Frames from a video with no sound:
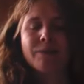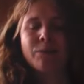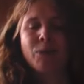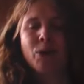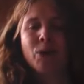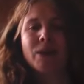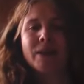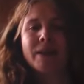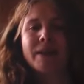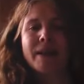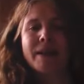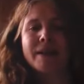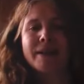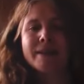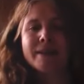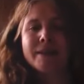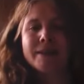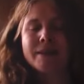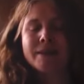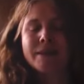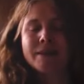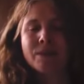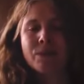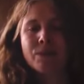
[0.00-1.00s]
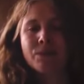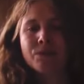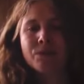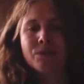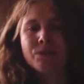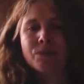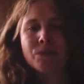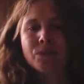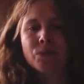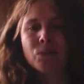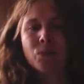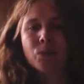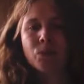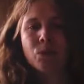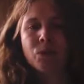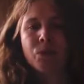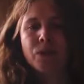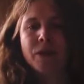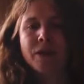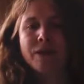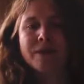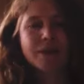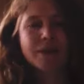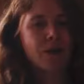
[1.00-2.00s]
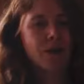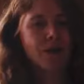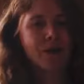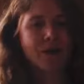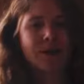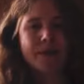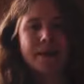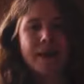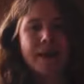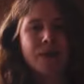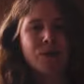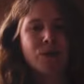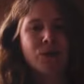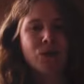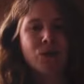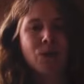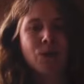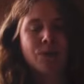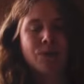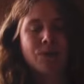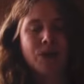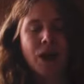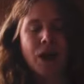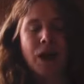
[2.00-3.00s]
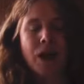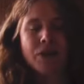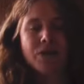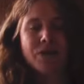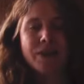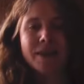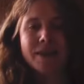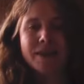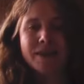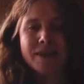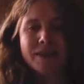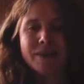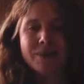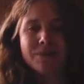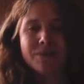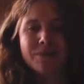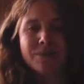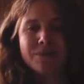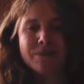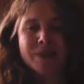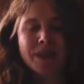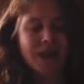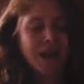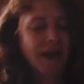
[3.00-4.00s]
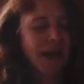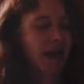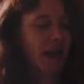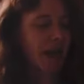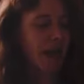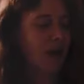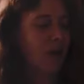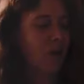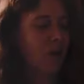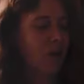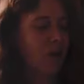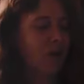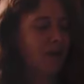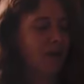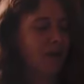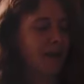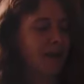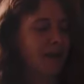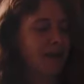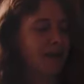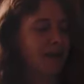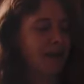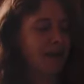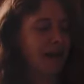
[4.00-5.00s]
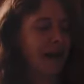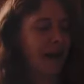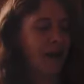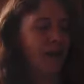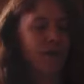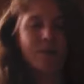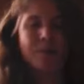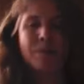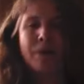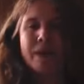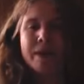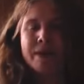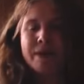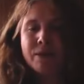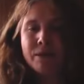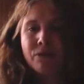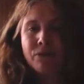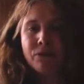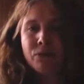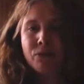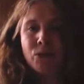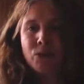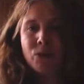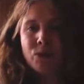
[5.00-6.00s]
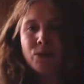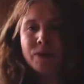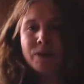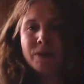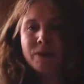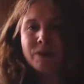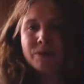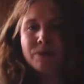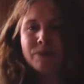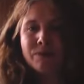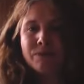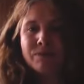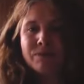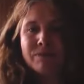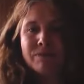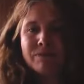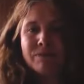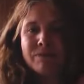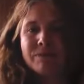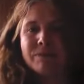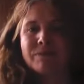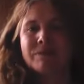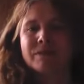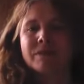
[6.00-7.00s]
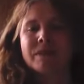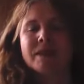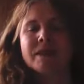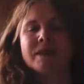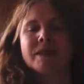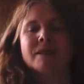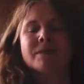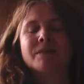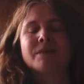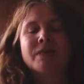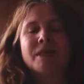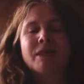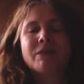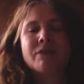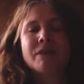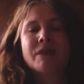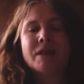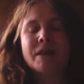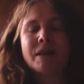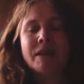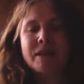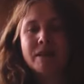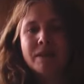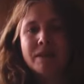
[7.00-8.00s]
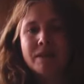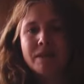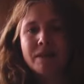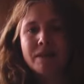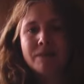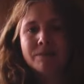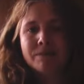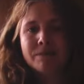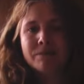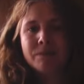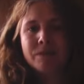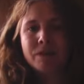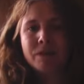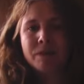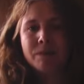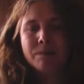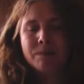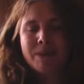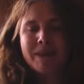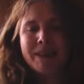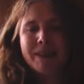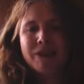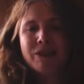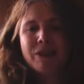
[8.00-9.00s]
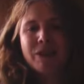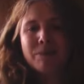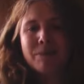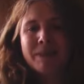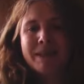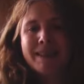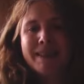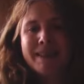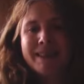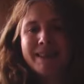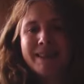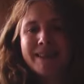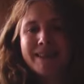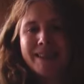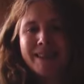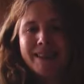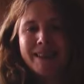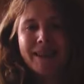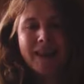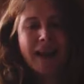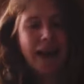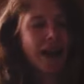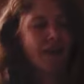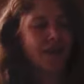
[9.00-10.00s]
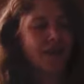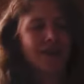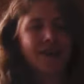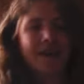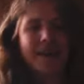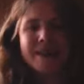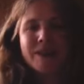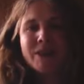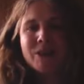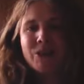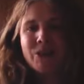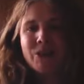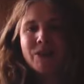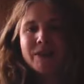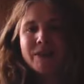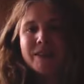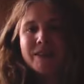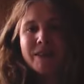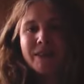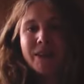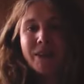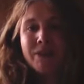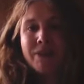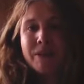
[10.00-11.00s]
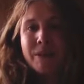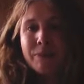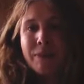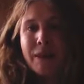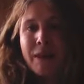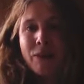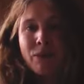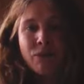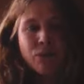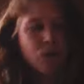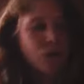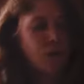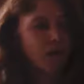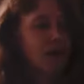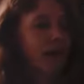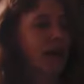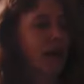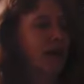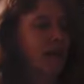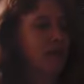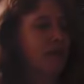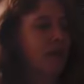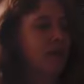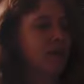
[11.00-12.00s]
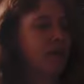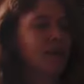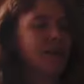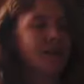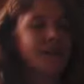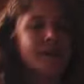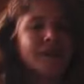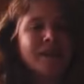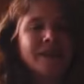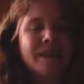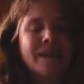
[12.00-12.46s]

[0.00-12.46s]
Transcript: pollinators, there's no successful harvest, which means that our bites of food is seriously depleted, and that's not going to be helpful for anybody.